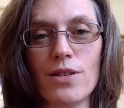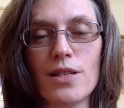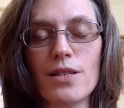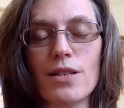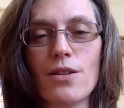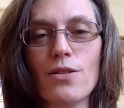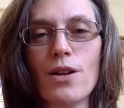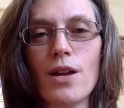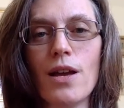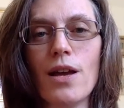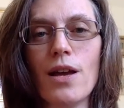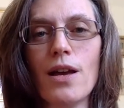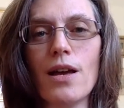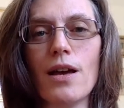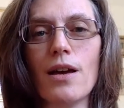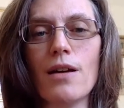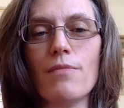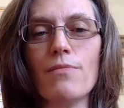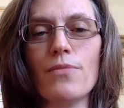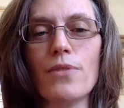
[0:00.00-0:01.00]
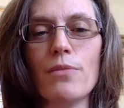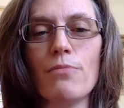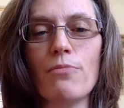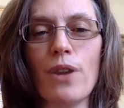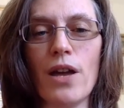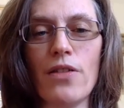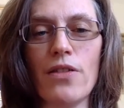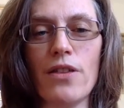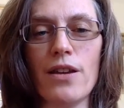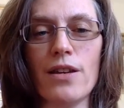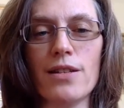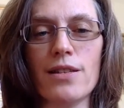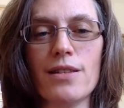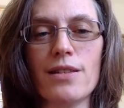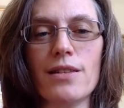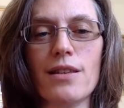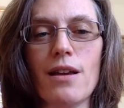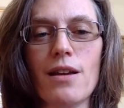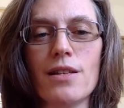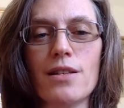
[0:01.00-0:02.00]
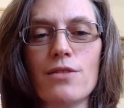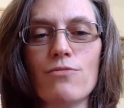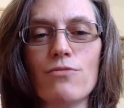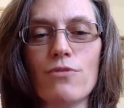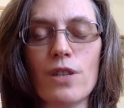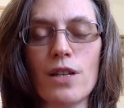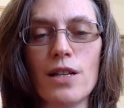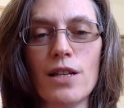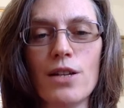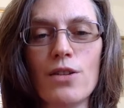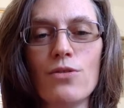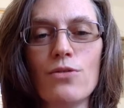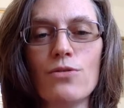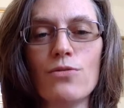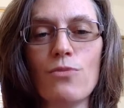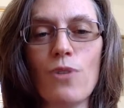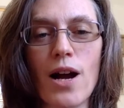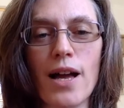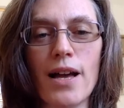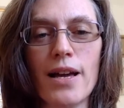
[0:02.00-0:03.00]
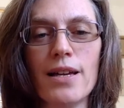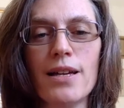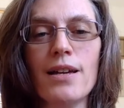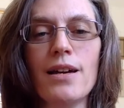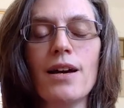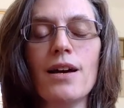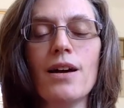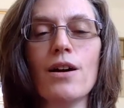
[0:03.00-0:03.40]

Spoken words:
So the breath exercise is a really good way